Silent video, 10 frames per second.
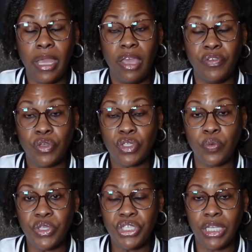if you're
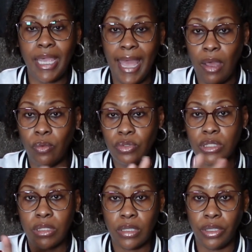switching out
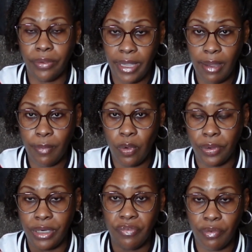your camera
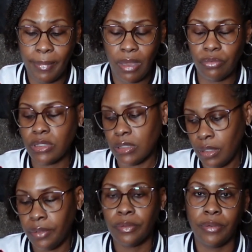on different mounts,
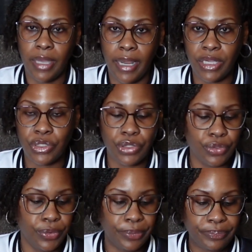you got an extra
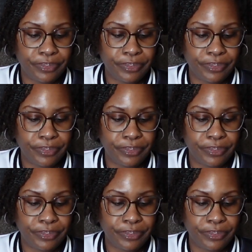screw.